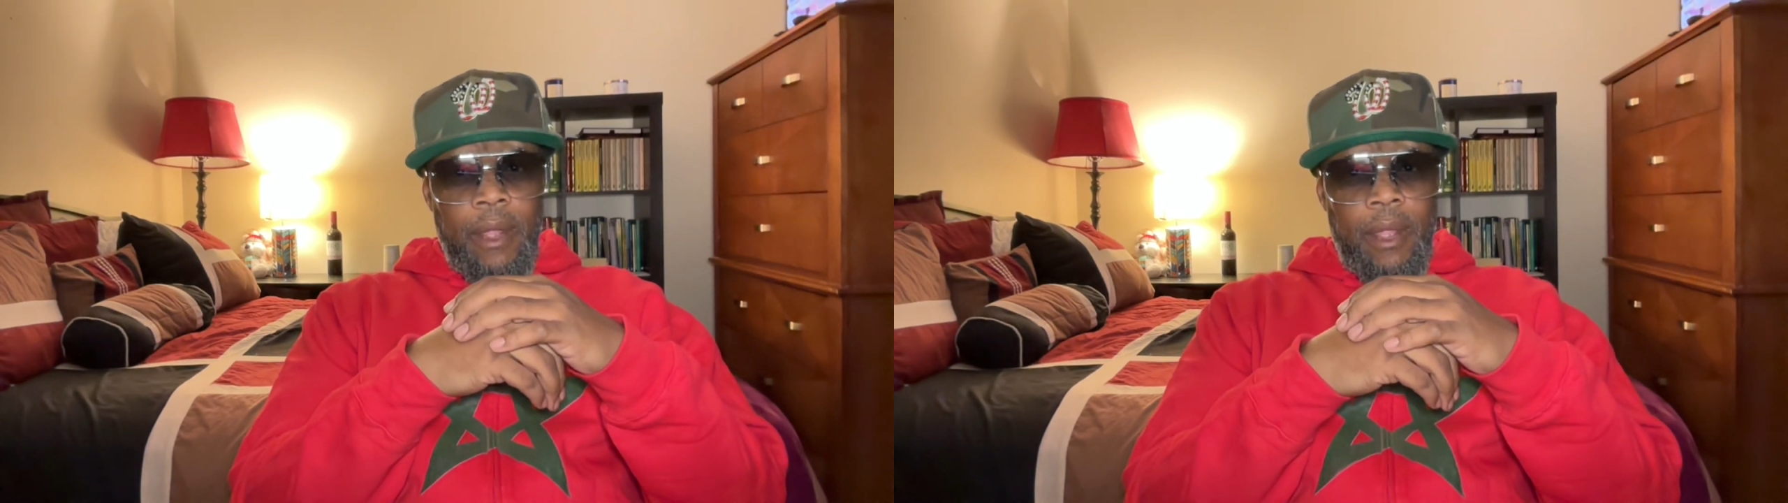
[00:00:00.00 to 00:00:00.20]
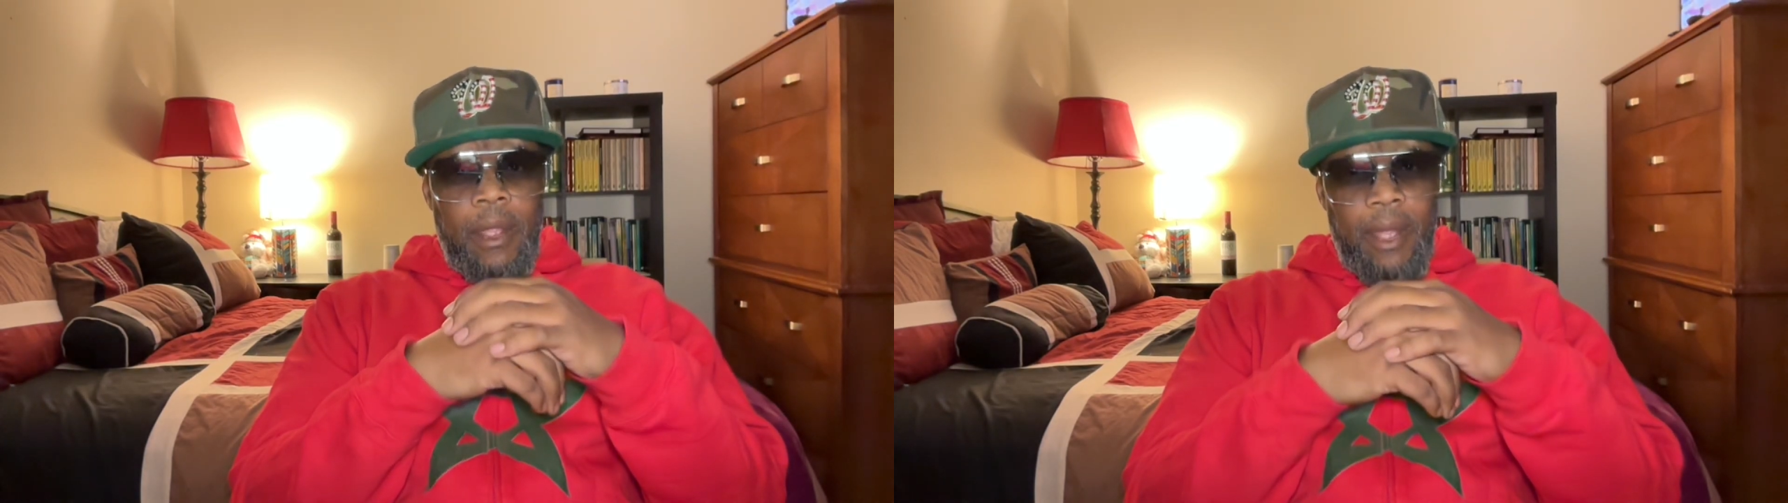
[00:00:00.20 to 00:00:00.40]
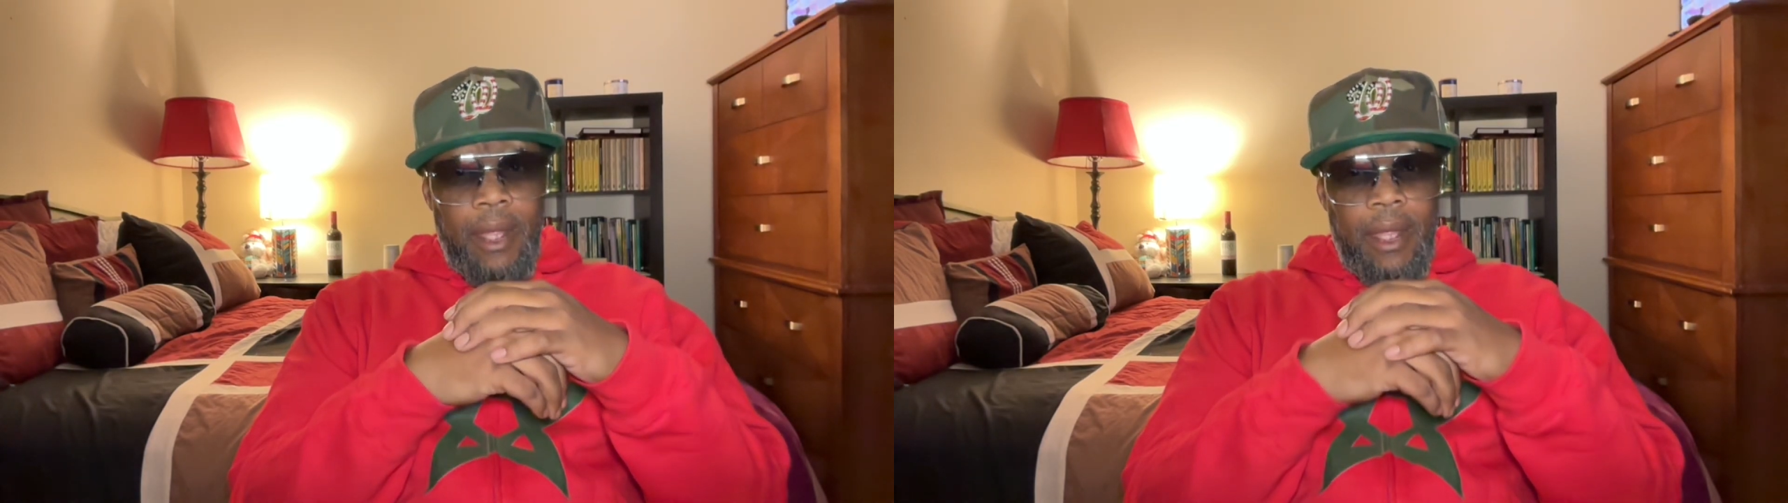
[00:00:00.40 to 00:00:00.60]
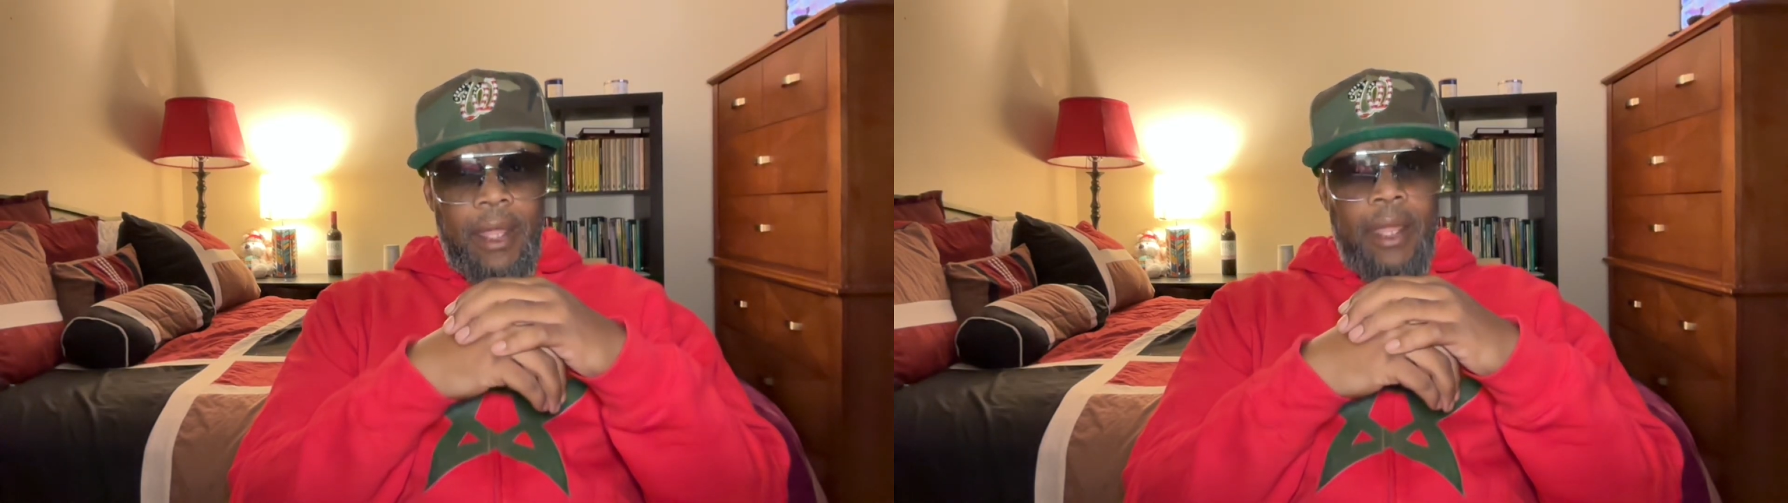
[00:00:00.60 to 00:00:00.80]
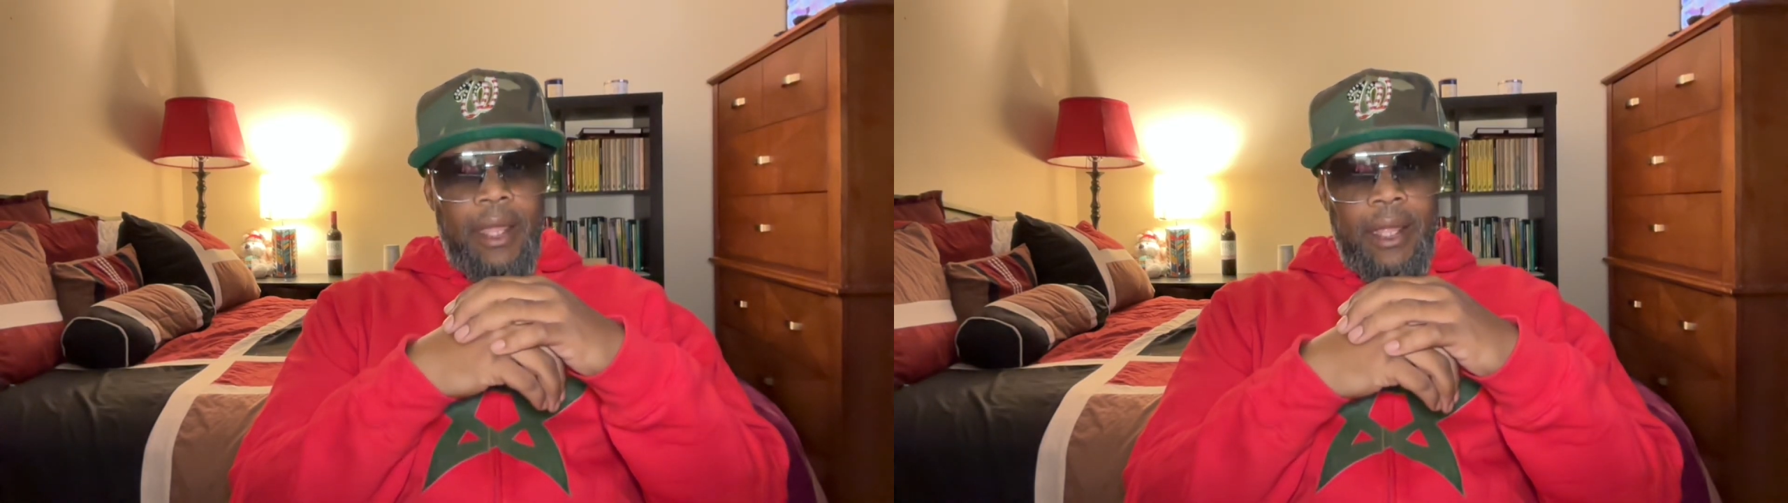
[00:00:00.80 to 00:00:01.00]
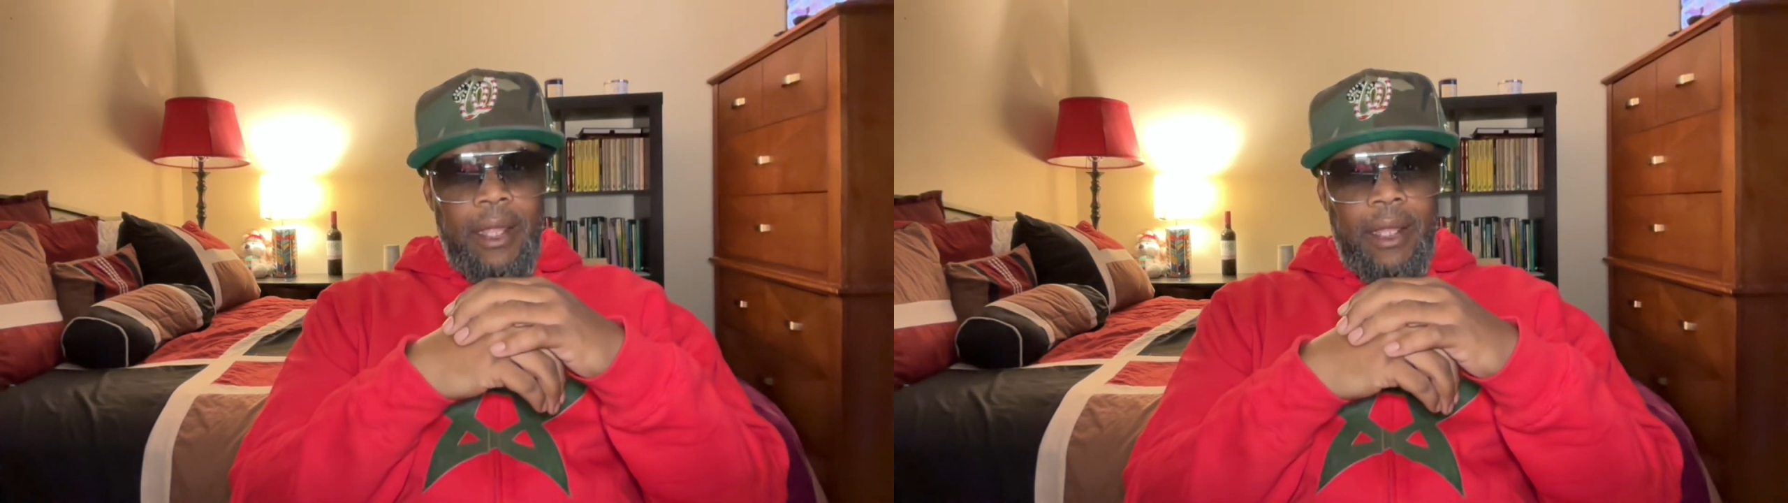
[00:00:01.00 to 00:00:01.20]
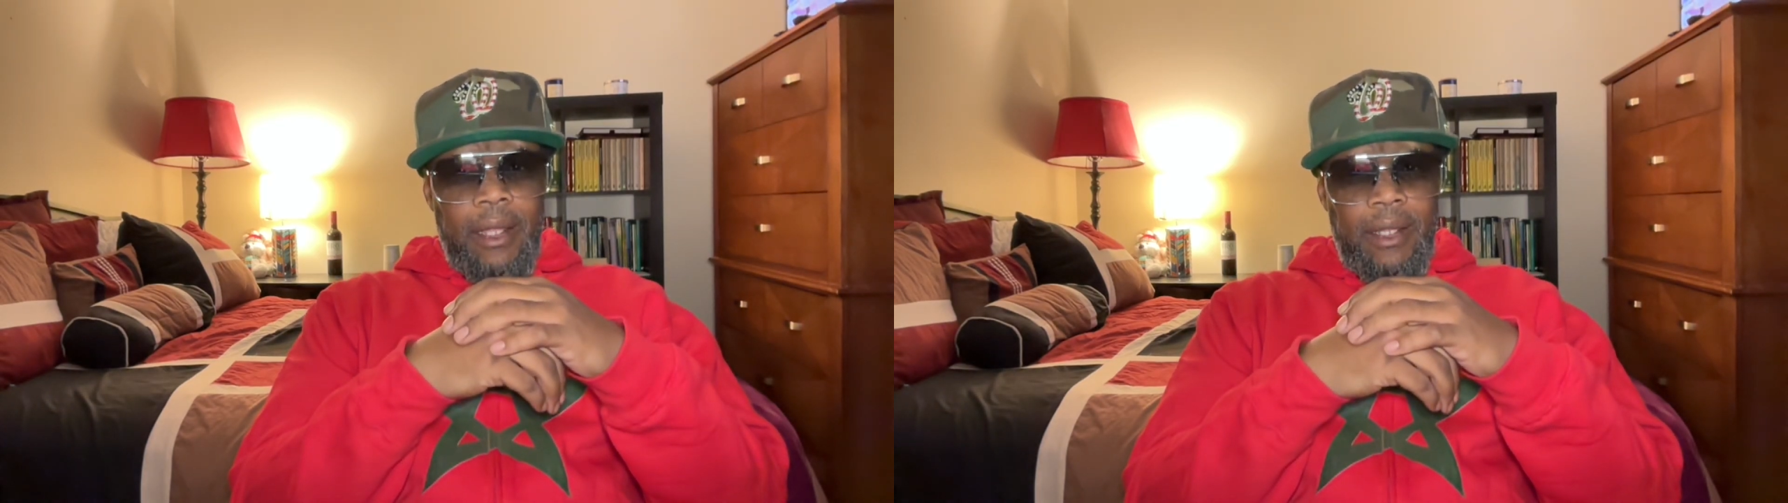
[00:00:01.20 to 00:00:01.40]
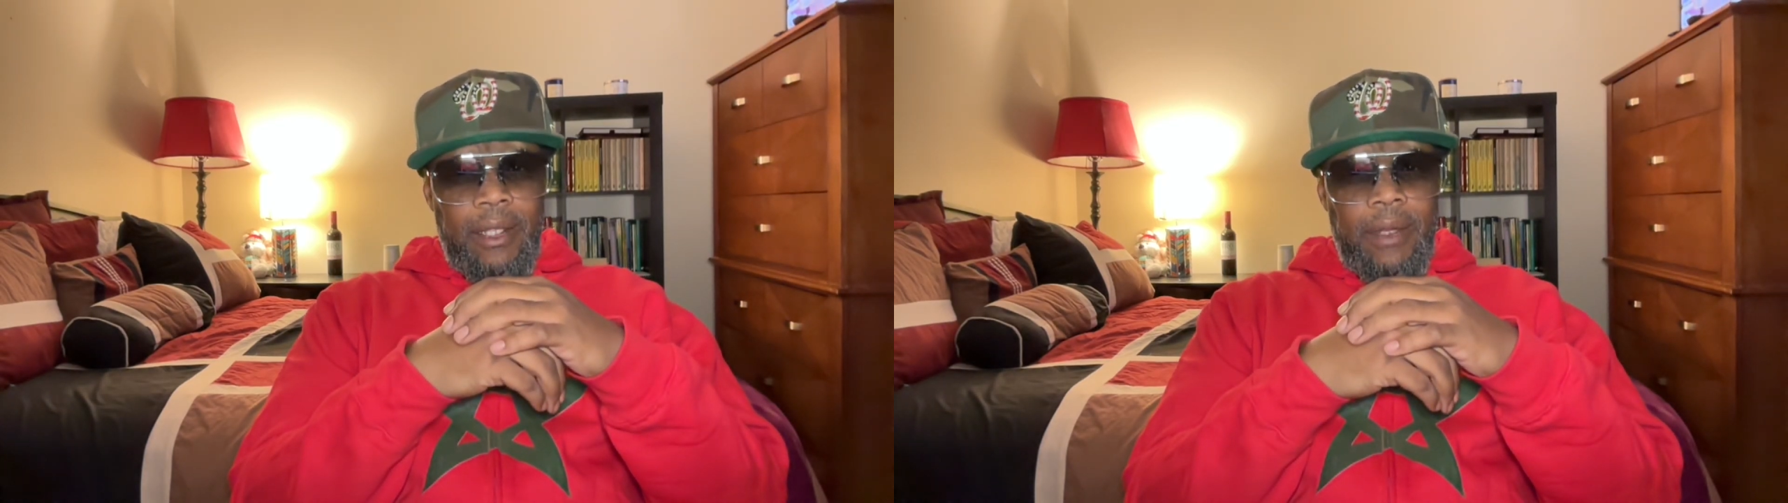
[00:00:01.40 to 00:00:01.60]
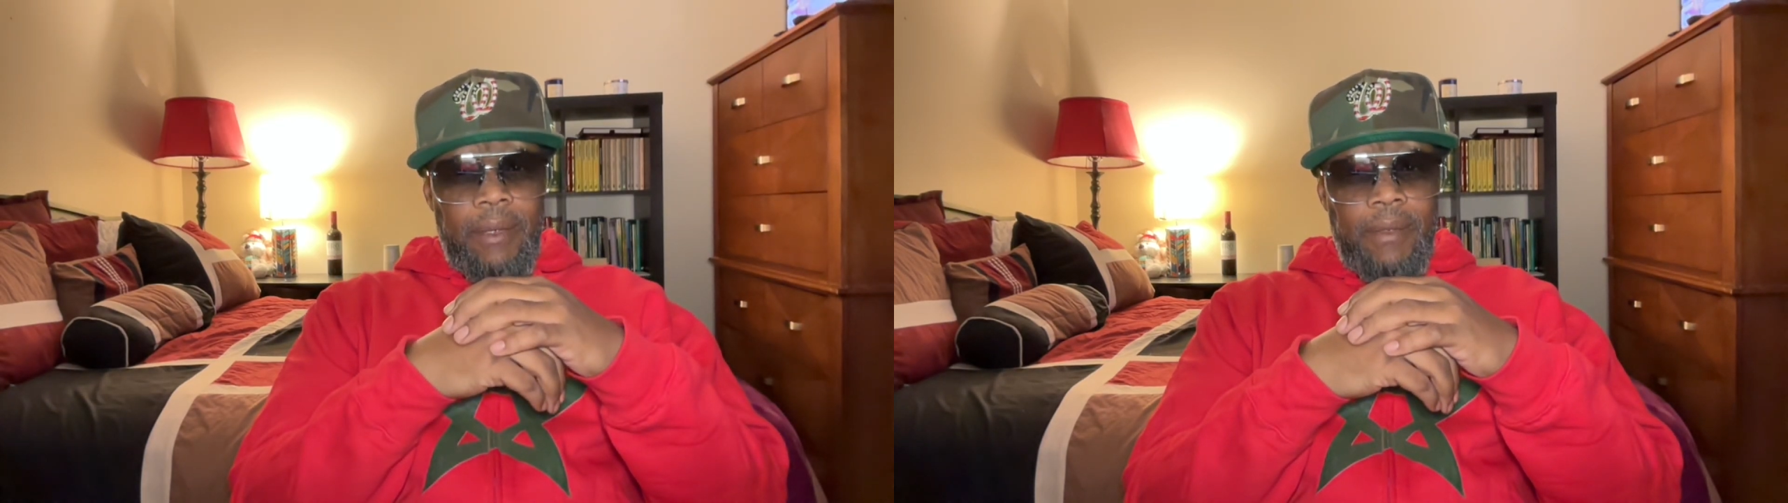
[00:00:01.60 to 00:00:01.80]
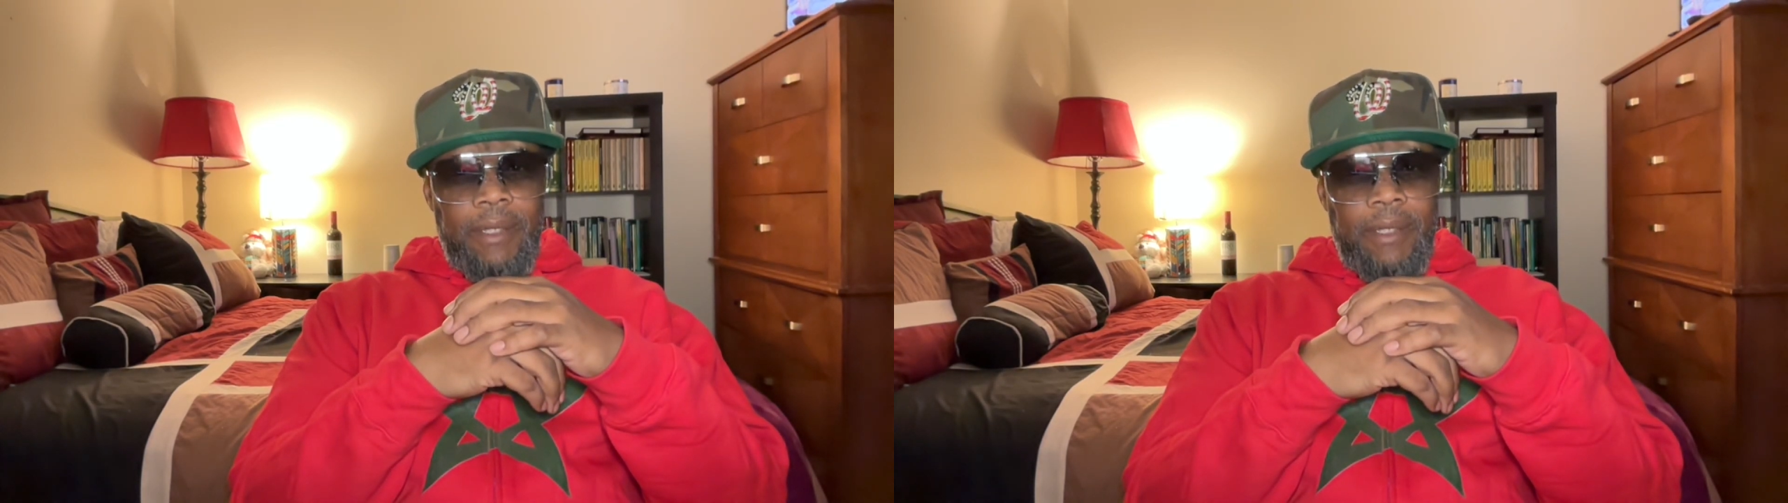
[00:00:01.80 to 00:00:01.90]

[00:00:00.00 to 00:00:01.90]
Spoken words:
You dig what